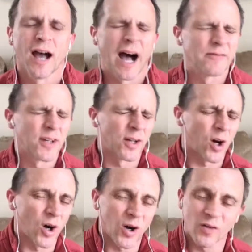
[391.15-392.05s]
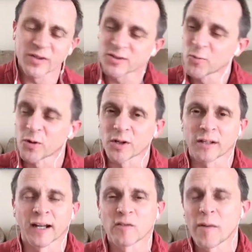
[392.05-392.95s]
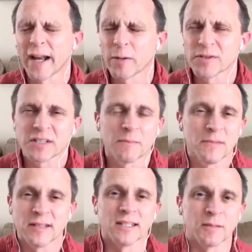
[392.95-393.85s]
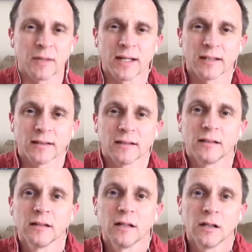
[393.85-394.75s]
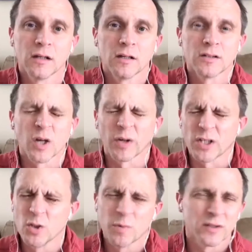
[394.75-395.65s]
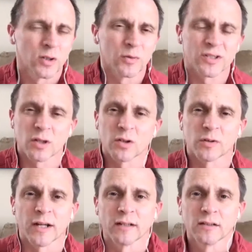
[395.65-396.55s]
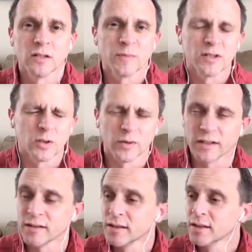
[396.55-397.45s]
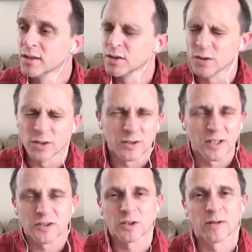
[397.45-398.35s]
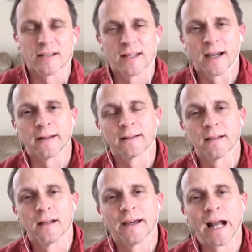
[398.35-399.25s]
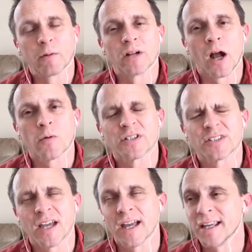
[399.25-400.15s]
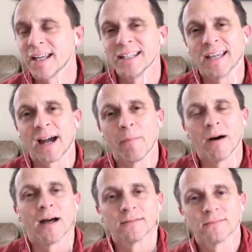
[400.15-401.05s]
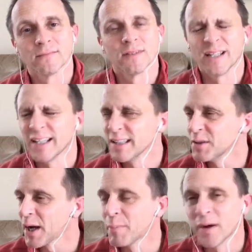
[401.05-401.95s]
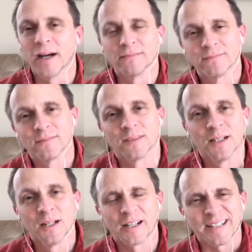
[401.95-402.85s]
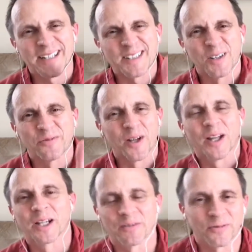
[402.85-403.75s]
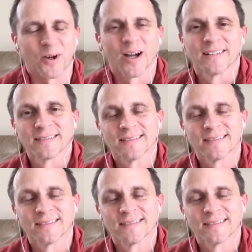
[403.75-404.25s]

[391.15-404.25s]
I've done all this work, and everybody was commending me. Tony, you've been doing so great. You've been doing, you're such a great dad. And I would always say, yeah, but, because I still felt like a fraud.